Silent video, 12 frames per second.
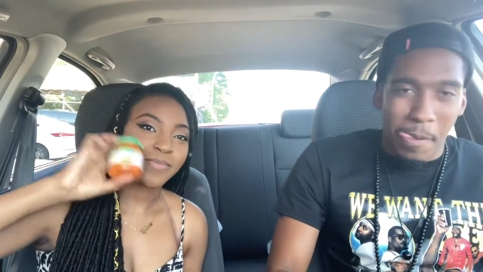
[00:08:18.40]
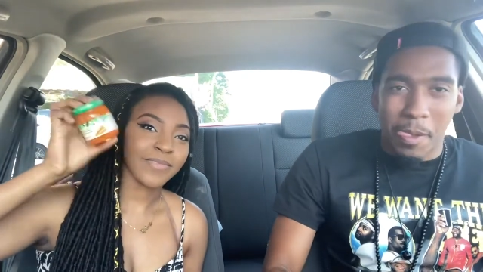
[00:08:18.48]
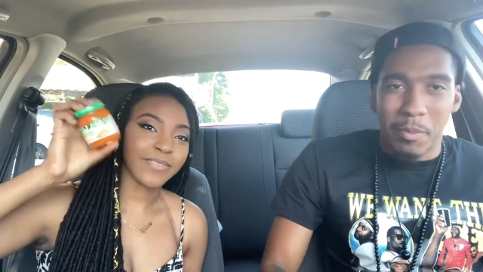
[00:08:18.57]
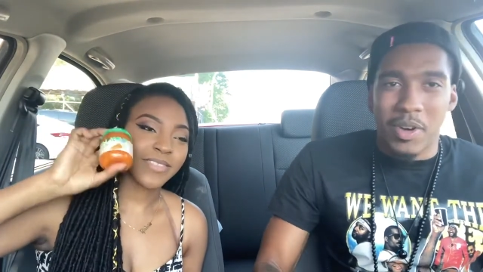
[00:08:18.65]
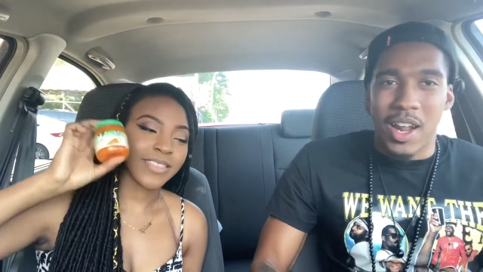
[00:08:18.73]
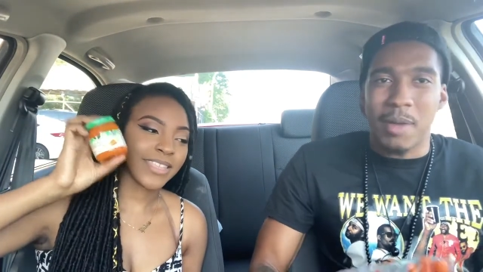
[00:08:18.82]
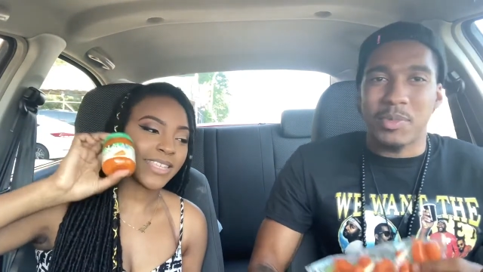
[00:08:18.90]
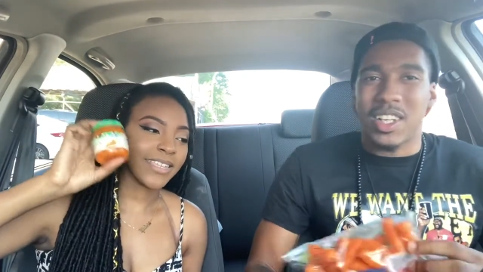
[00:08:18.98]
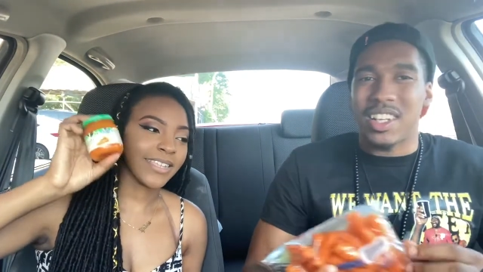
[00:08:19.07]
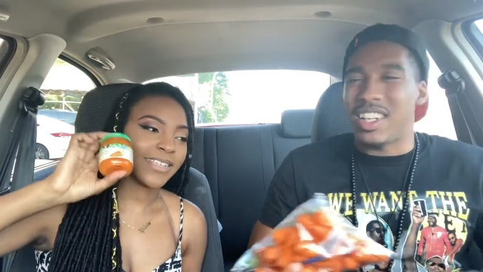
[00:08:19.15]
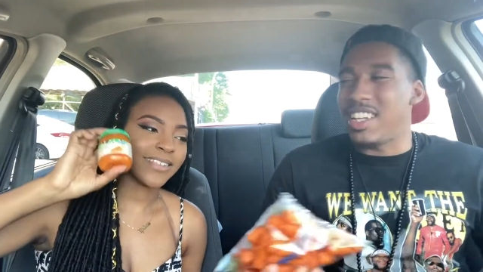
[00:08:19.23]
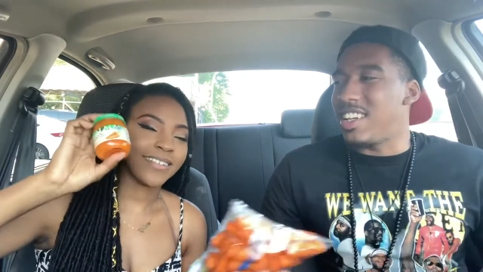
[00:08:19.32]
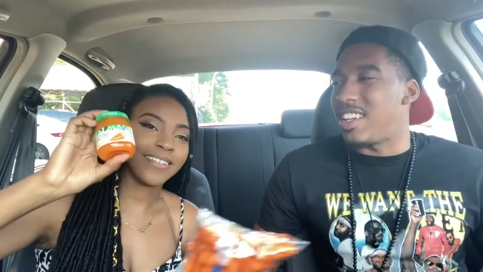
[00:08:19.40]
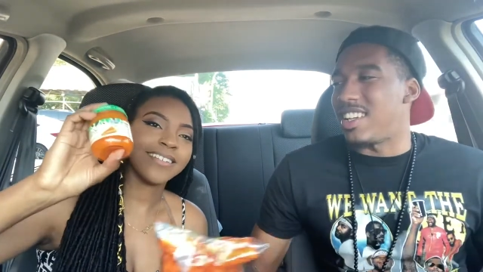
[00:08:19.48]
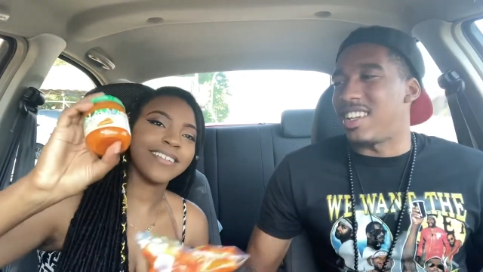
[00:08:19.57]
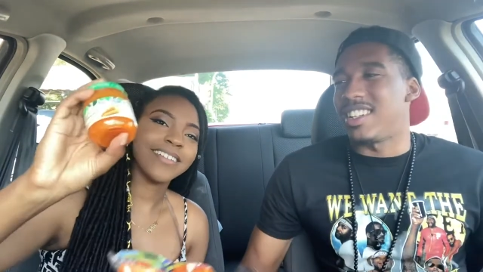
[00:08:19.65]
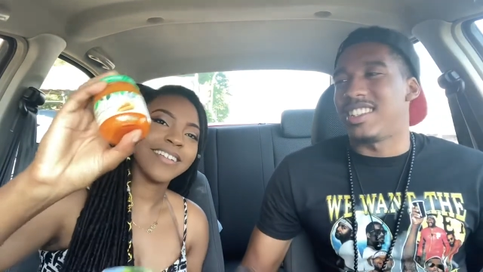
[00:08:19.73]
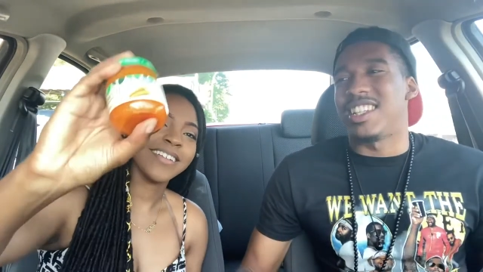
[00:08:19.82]
Speaker 1: Bro, I'm trying...
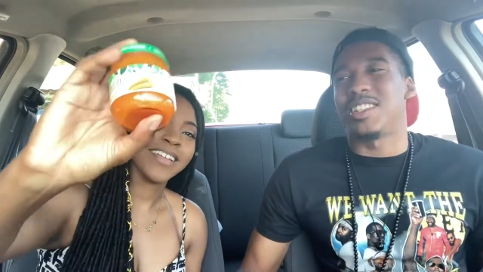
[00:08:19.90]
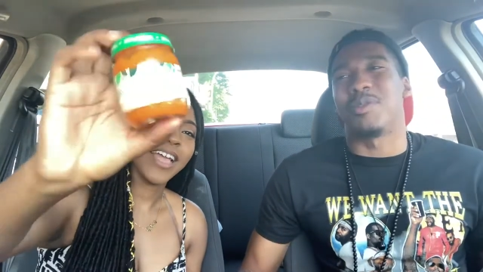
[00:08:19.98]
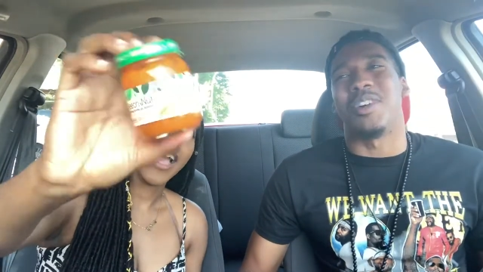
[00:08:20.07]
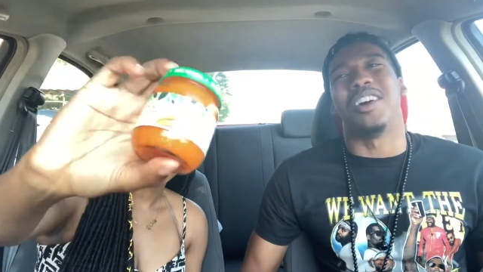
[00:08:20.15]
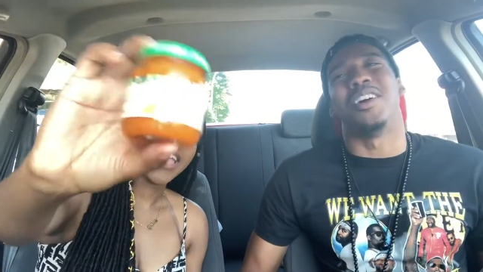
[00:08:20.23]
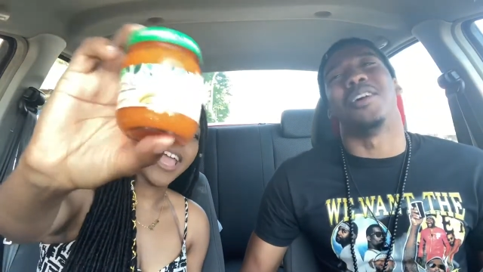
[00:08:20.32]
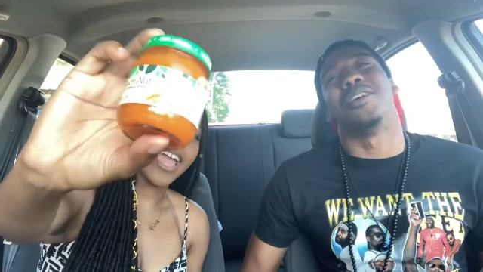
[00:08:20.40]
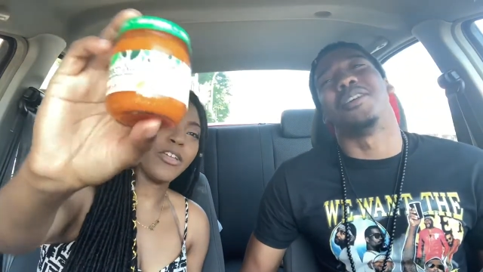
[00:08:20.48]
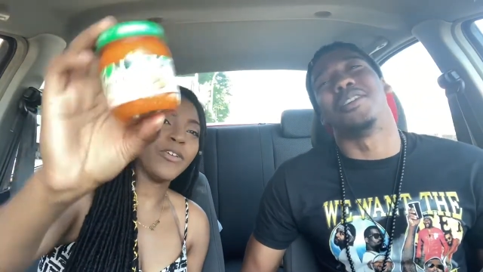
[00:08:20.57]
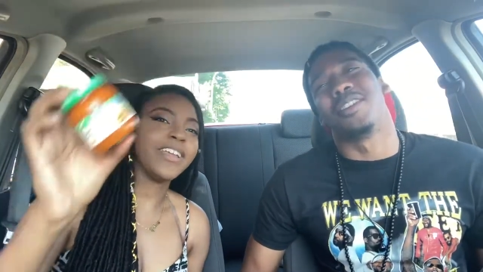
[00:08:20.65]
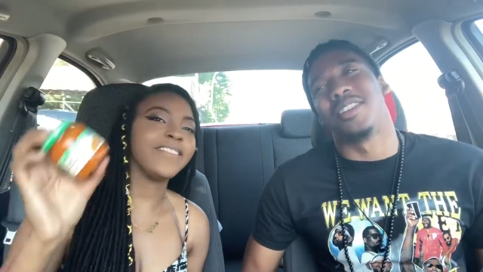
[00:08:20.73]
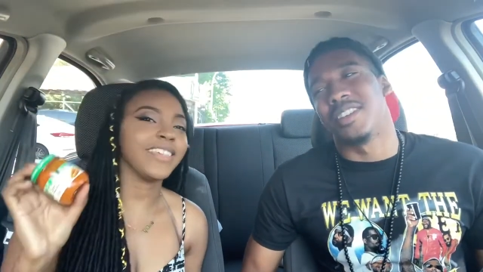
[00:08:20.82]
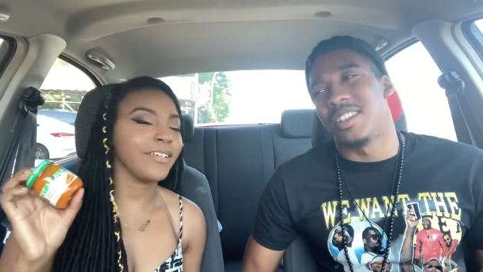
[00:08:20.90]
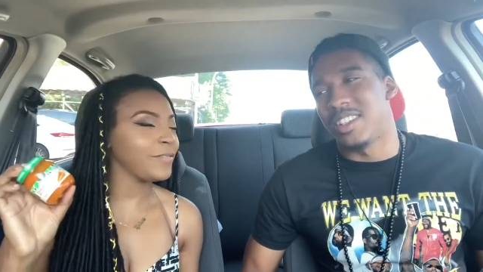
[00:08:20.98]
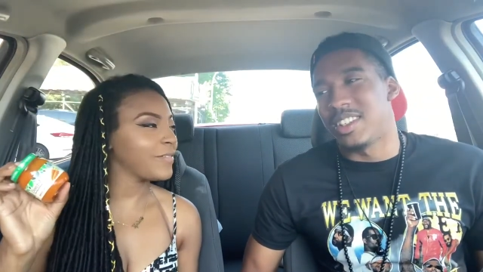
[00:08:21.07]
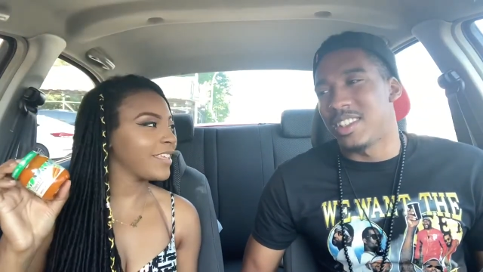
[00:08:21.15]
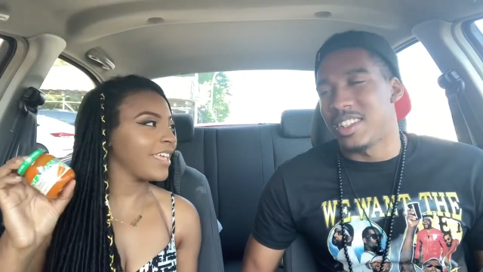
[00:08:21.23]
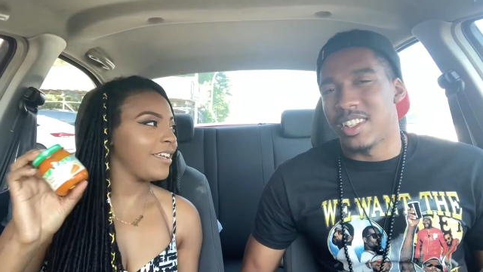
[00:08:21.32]
This one... Oh. No, you didn't
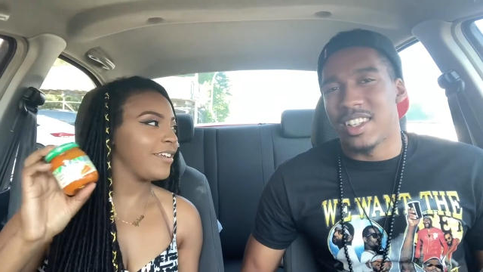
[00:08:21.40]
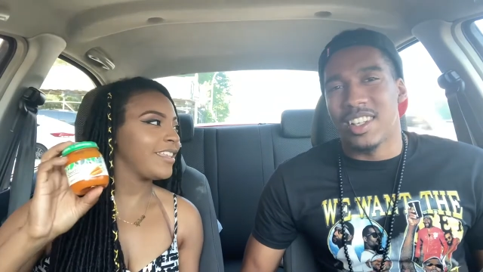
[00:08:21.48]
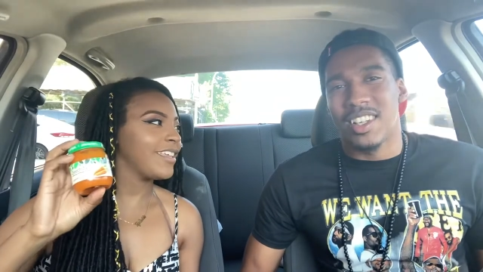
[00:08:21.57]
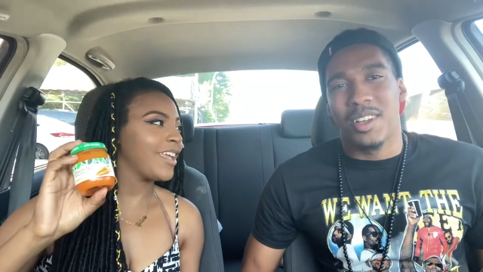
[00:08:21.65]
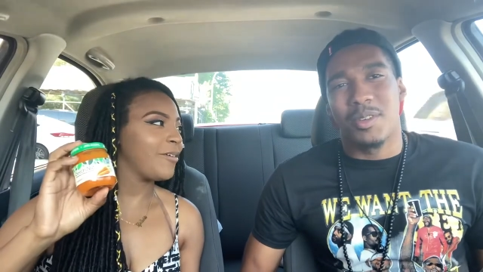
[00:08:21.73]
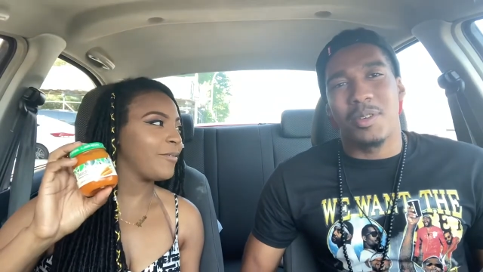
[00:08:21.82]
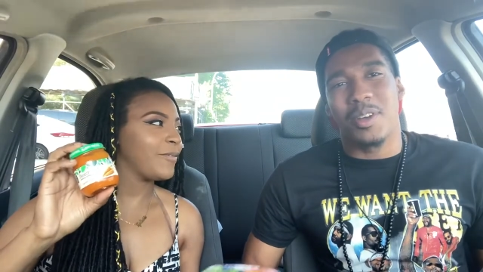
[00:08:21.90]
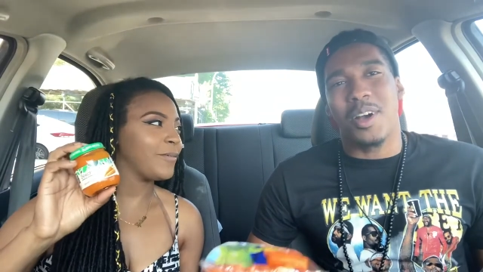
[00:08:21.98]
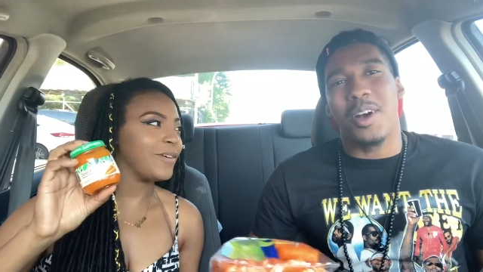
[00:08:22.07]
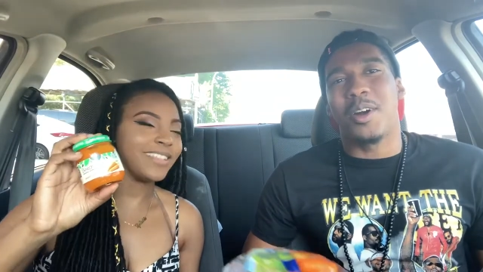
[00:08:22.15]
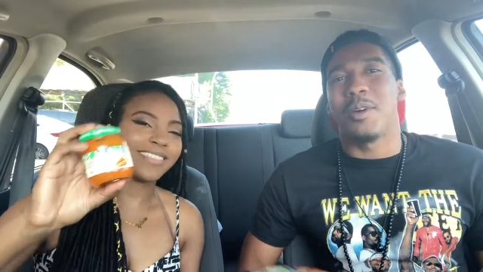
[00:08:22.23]
tell me. Oh,